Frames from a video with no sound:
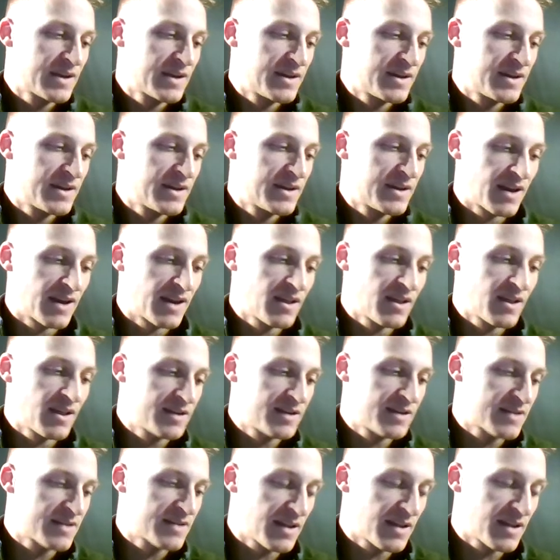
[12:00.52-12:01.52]
Yeah. And a lot of
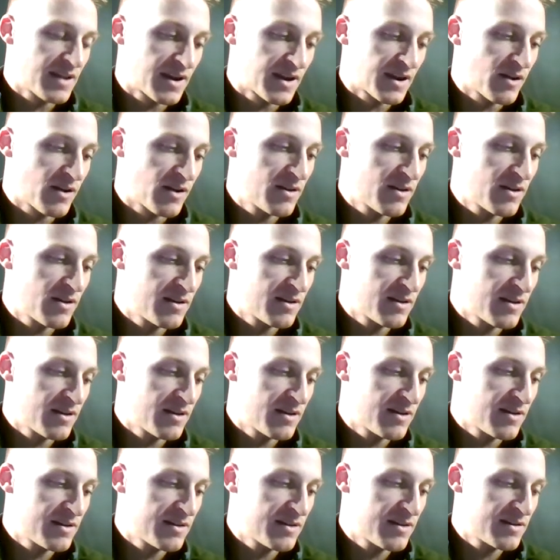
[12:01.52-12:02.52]
times, like
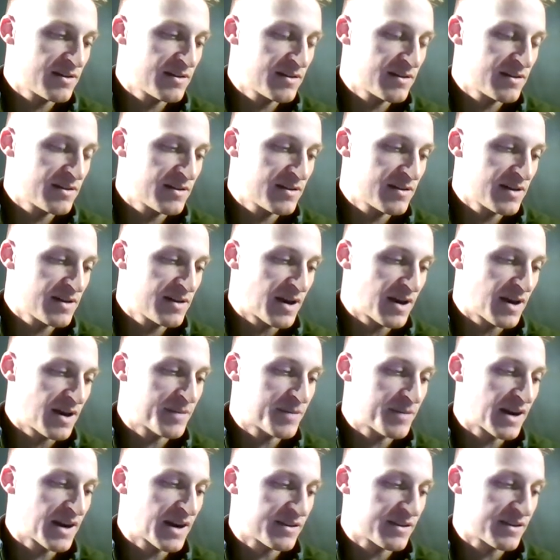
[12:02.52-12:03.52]
I'm
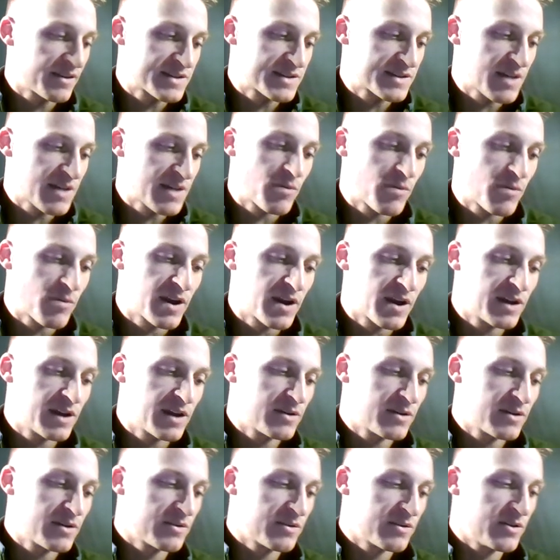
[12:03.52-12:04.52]
kind of the same
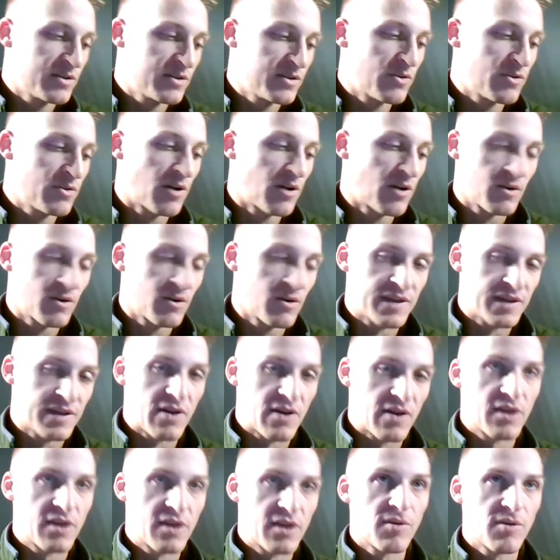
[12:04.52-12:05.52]
way you are with how
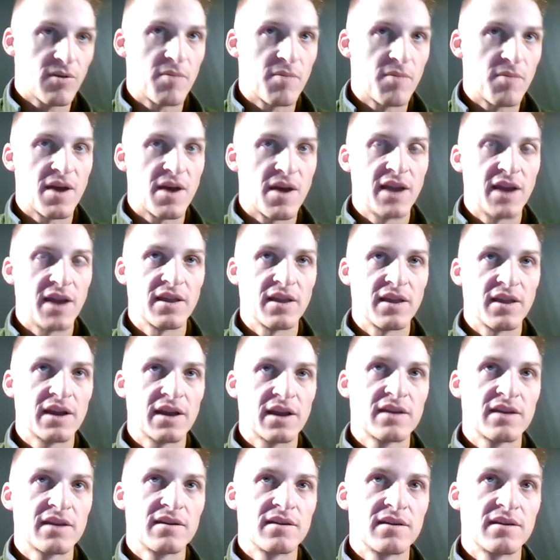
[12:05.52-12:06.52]
I run mine.
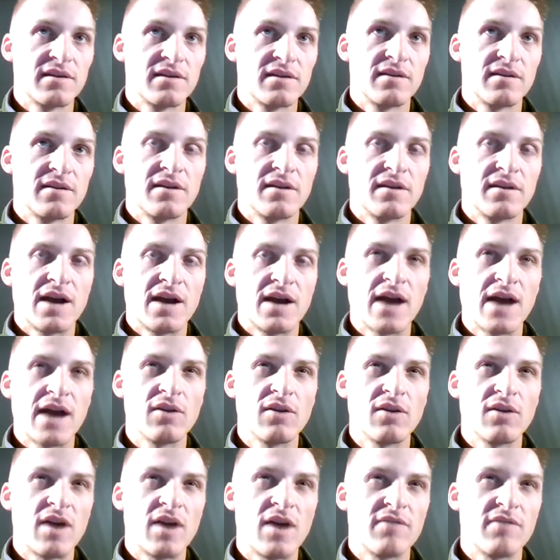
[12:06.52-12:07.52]
Like I
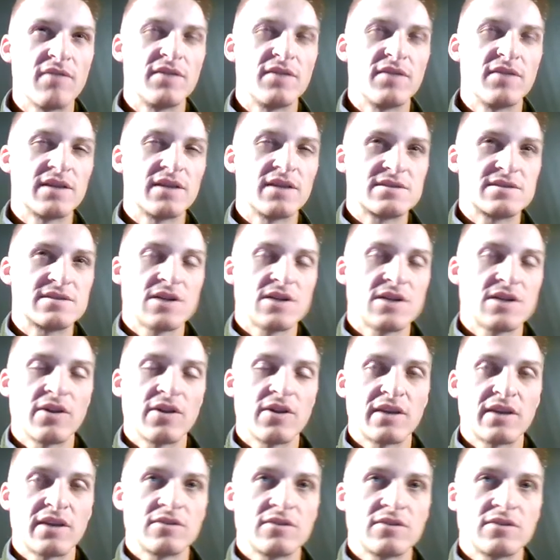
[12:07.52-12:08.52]
don't have necessarily
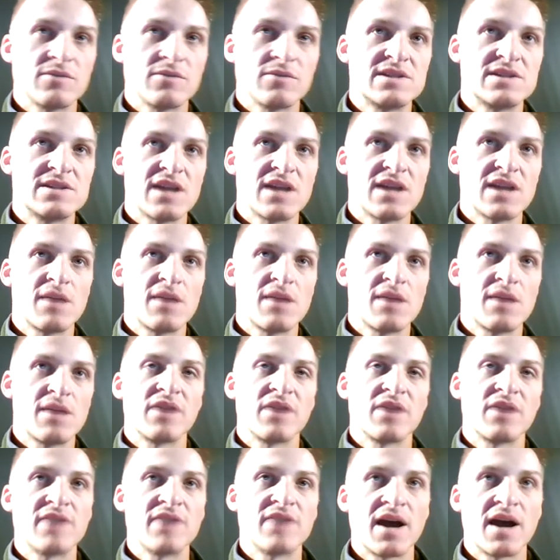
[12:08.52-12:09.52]
like the 3 set up, but
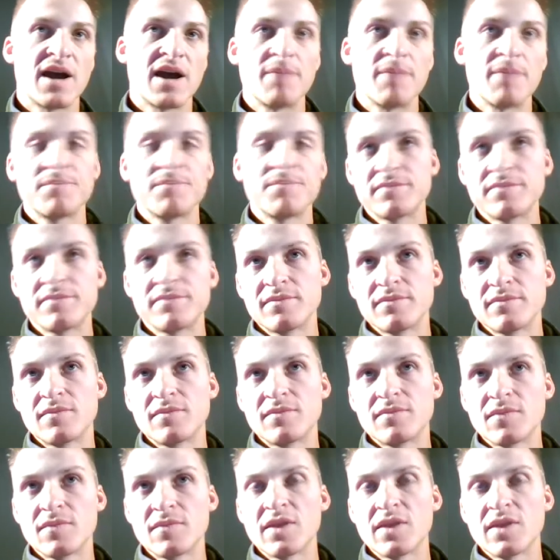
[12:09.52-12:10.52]
I've got
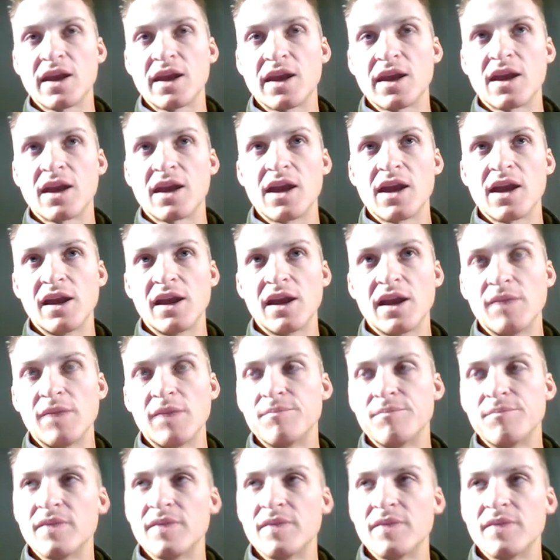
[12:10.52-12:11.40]
like a